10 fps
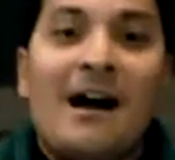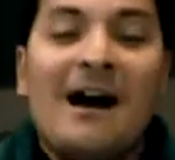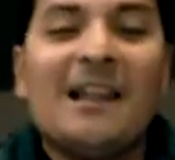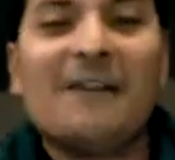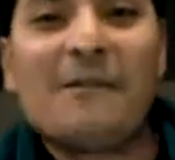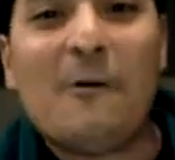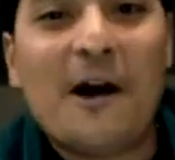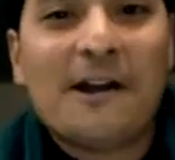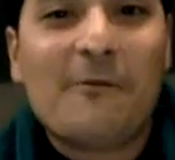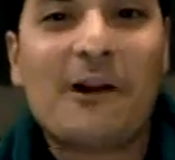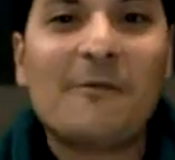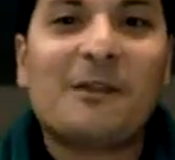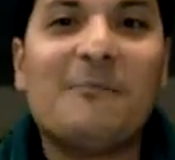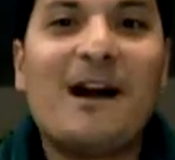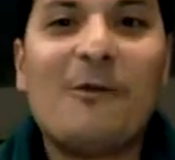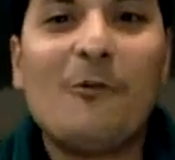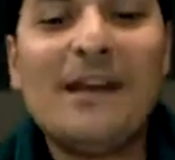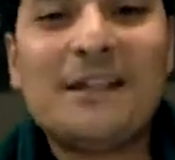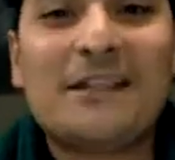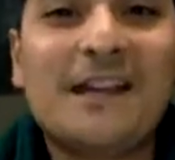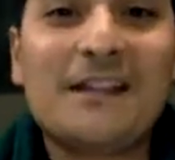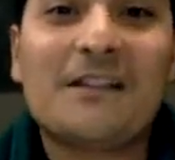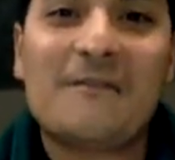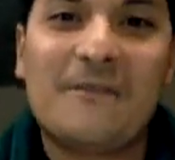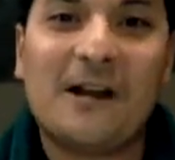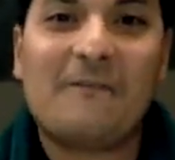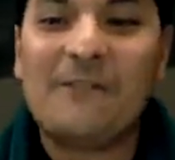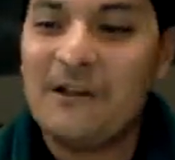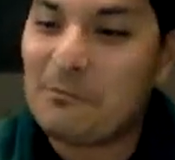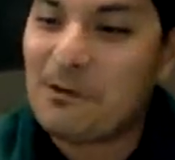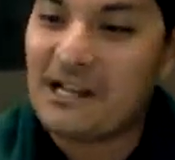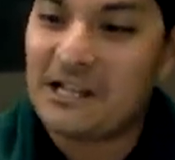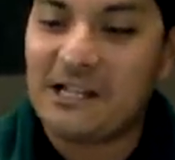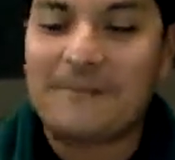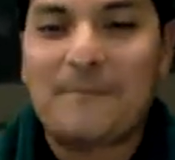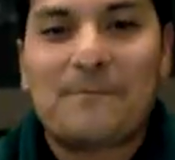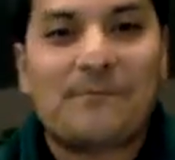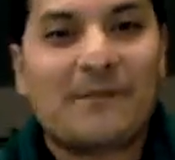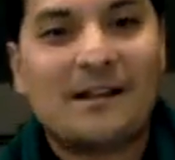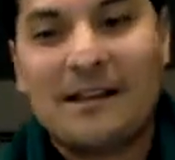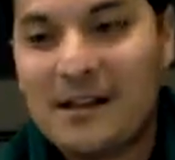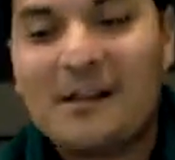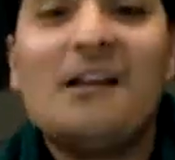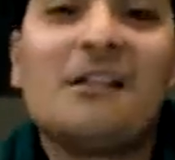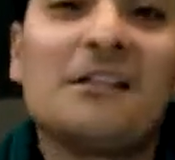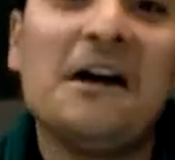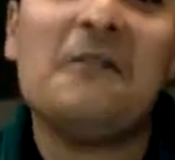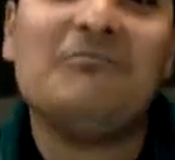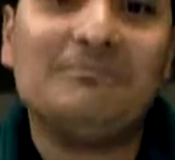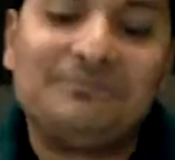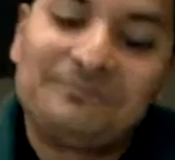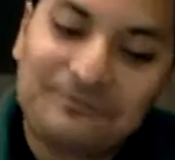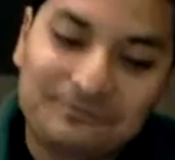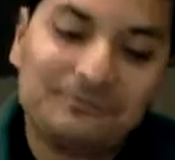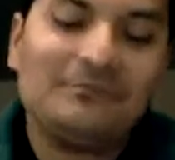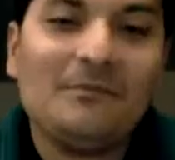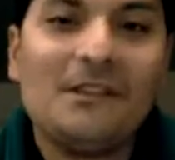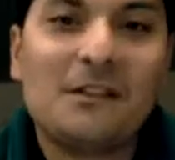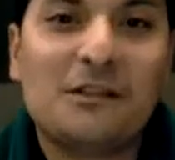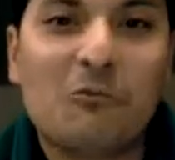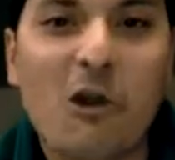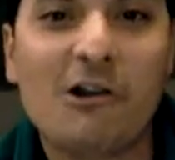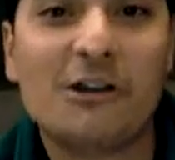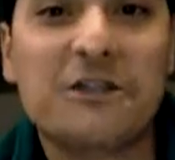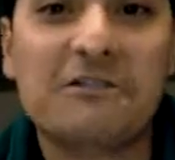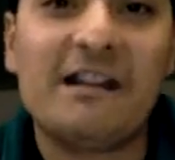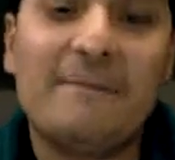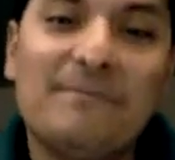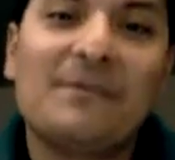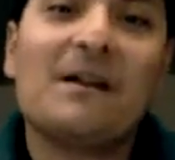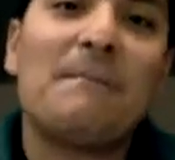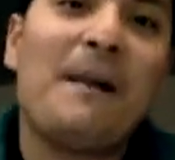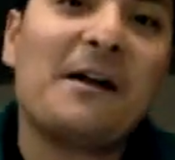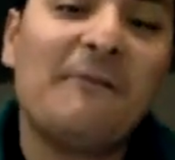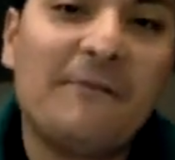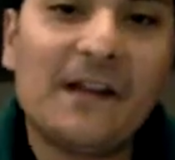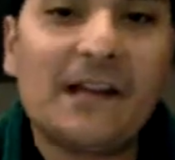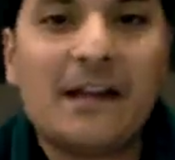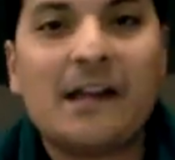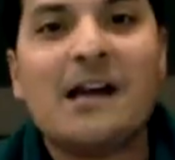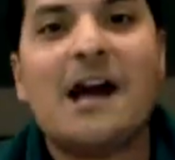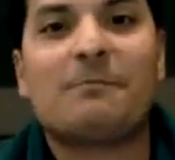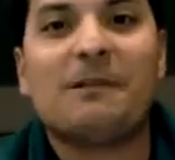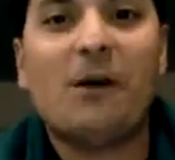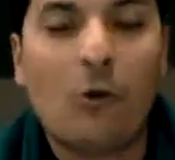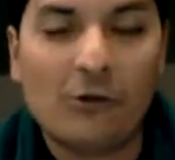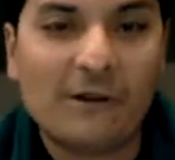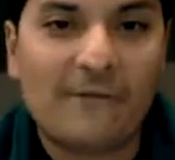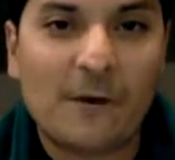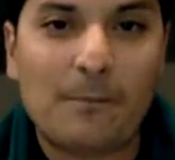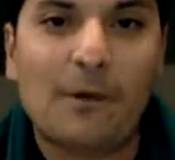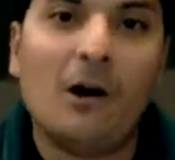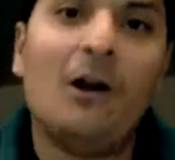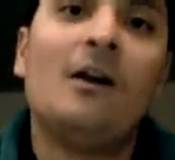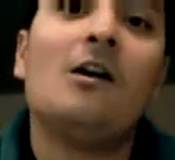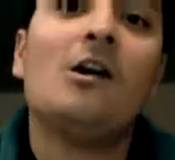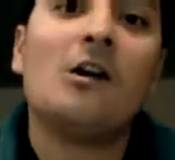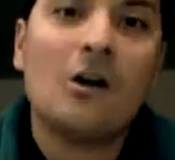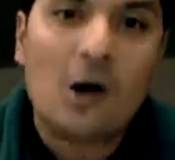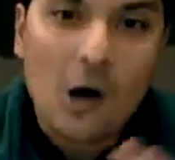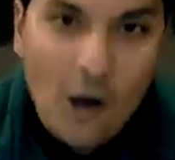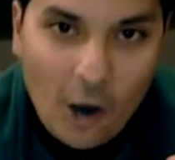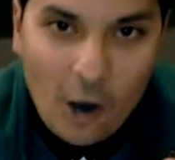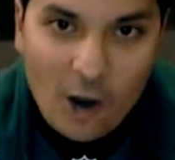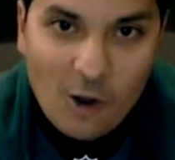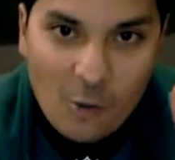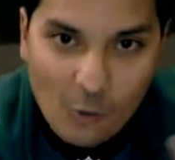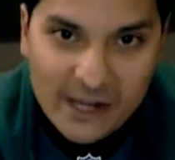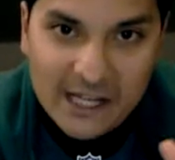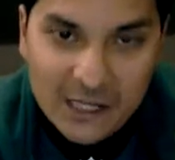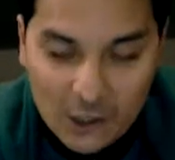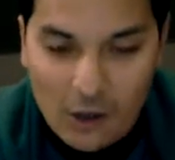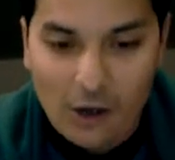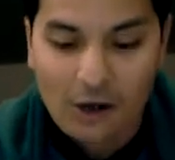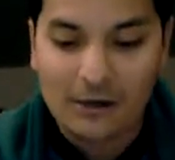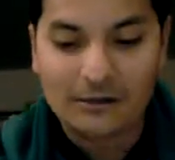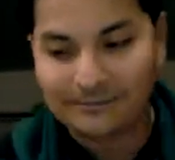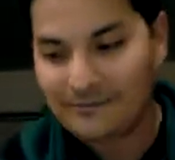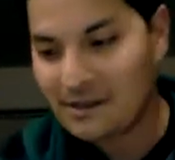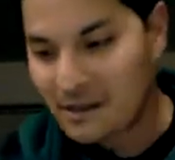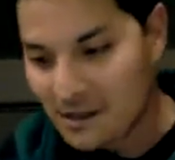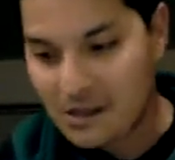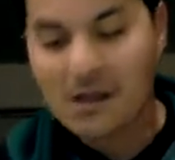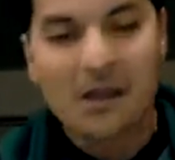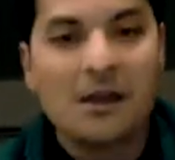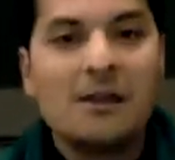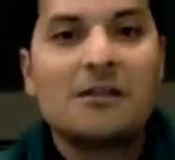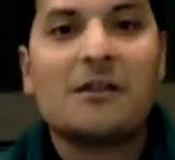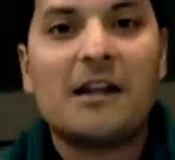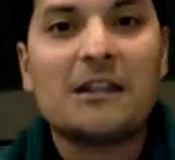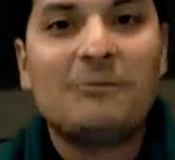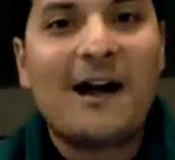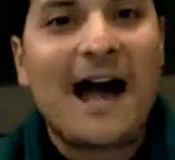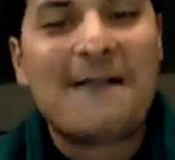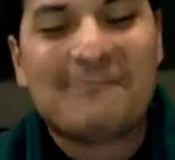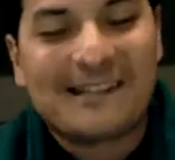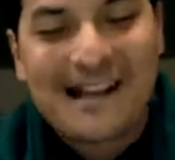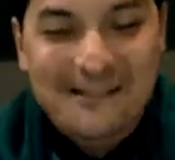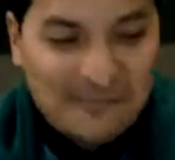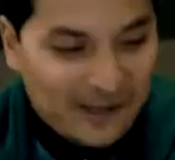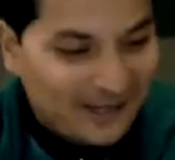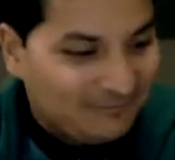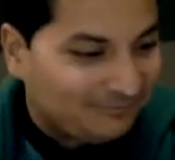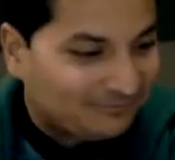Hello everyone and welcome to my Week 6 Philadelphia Eagles prediction. So, this is the word on the street. Michael Vick has been holding the football all week long. So guess what happened last week?